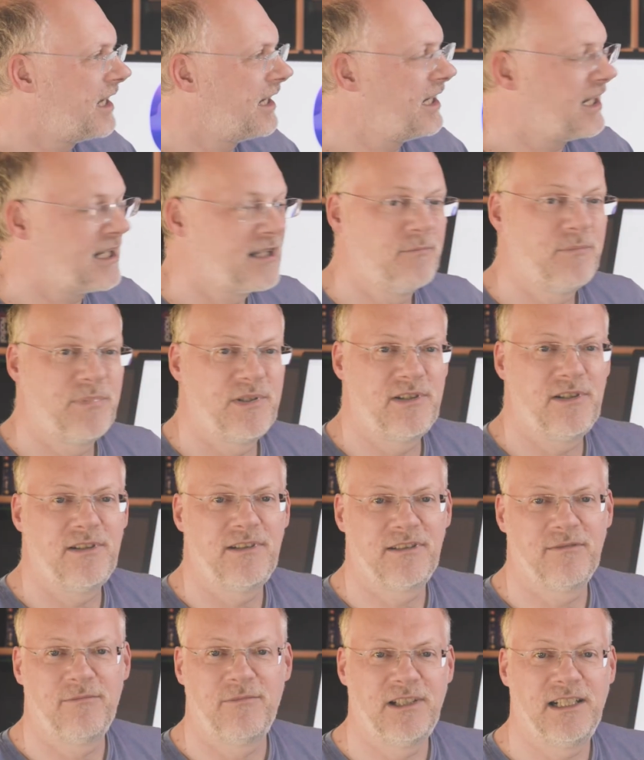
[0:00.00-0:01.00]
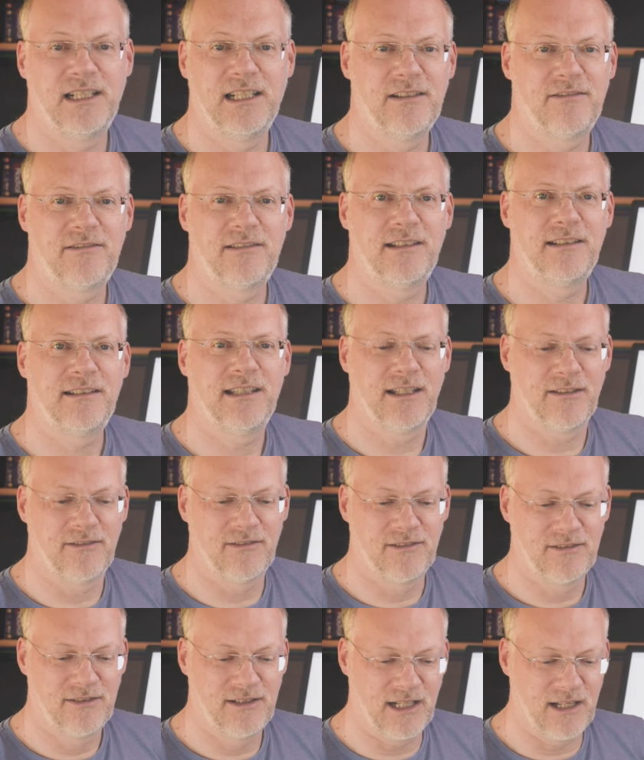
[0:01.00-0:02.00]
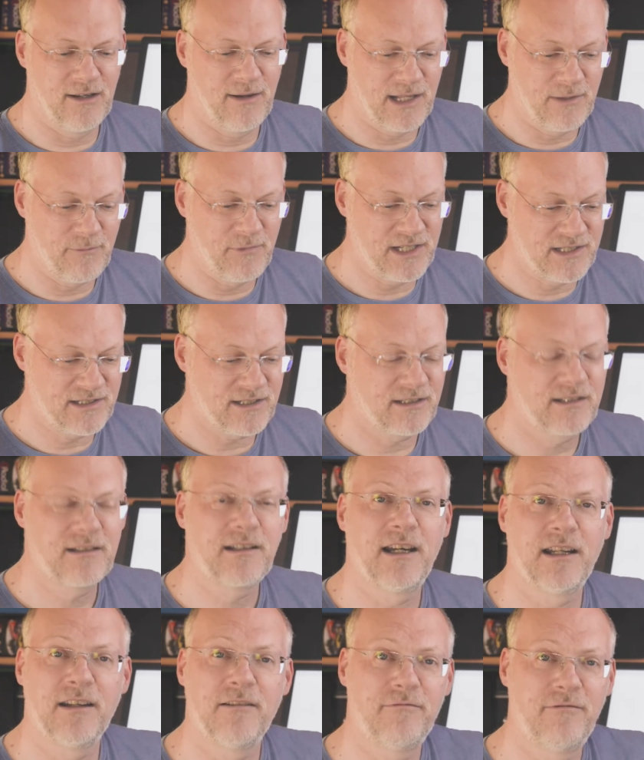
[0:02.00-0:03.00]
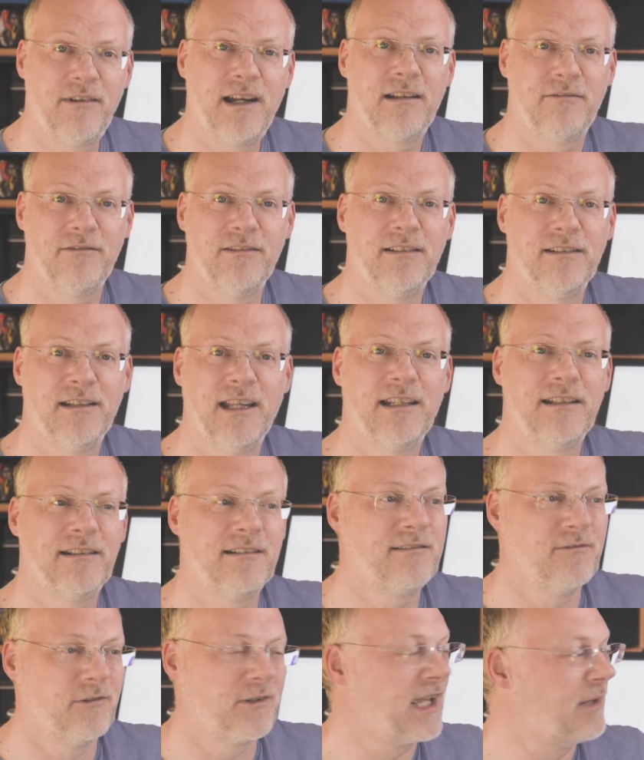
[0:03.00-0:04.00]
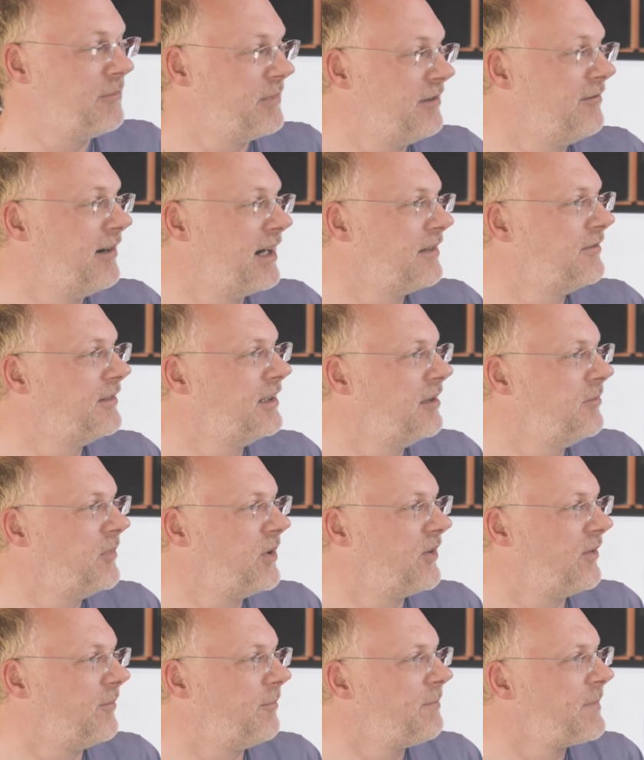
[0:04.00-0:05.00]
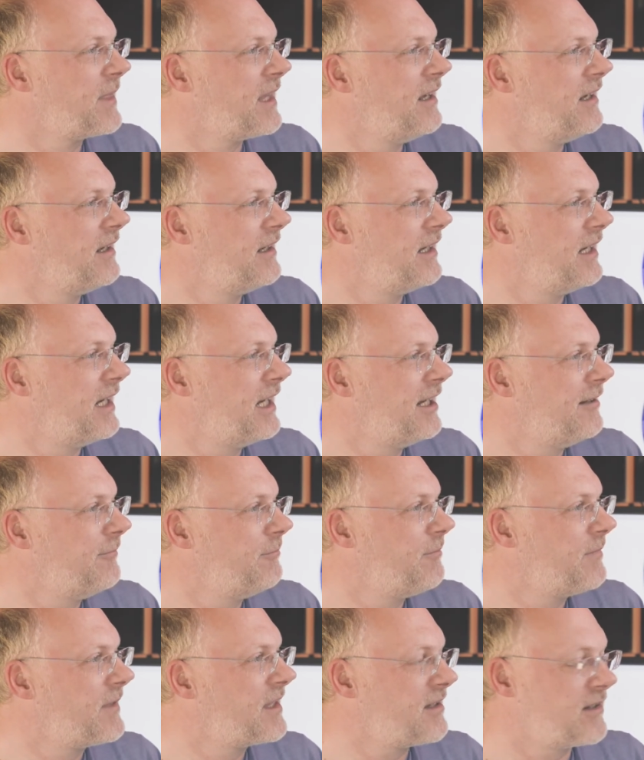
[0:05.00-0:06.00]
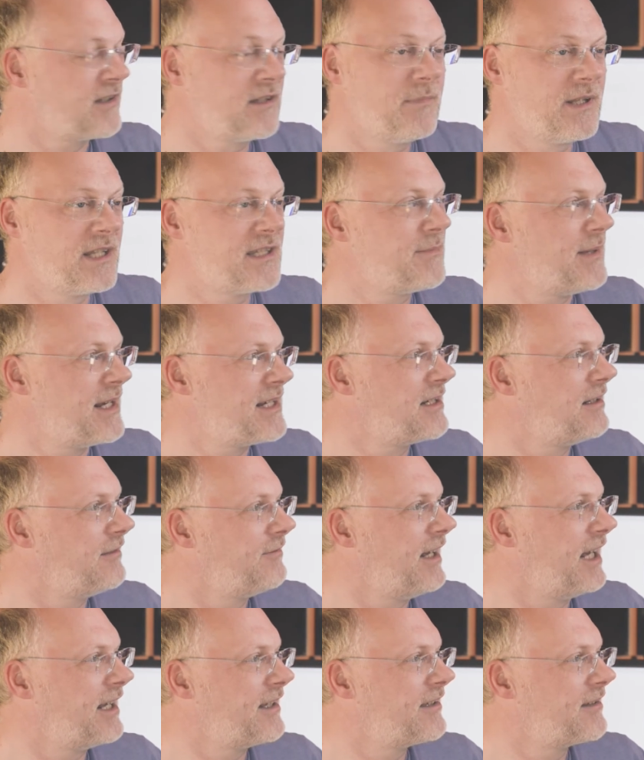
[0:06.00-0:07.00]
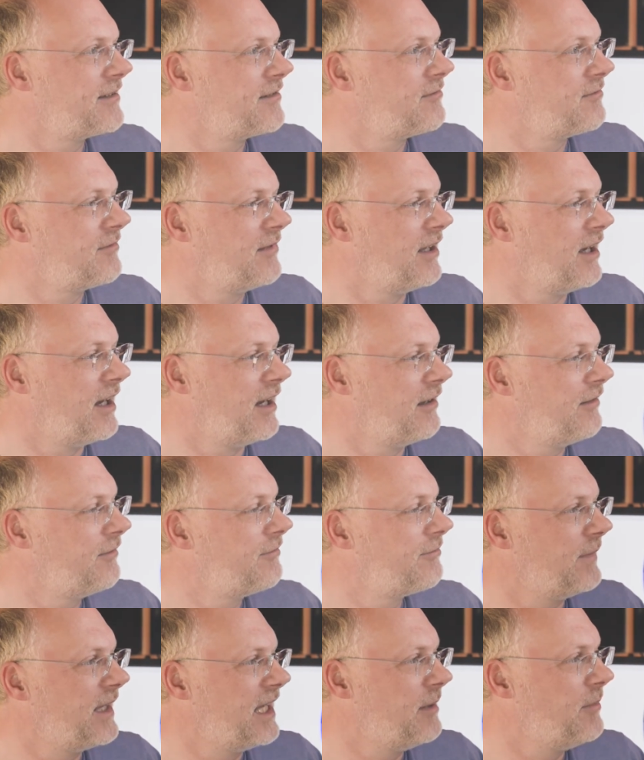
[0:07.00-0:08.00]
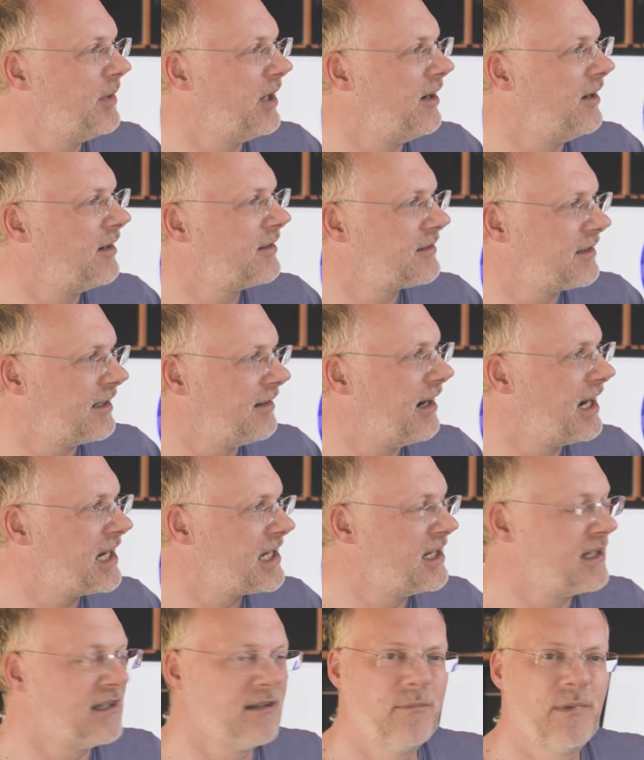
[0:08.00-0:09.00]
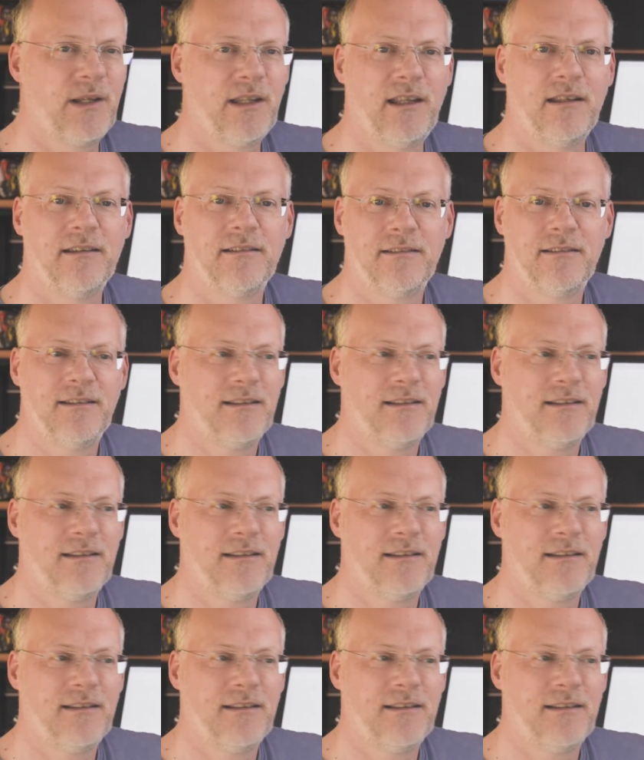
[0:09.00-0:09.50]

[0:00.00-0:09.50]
and it can produce some really interesting sounds, you know, which are kind of relevant or can be relevant and modern. So some of the special effects that I've earmarked are actually done by this,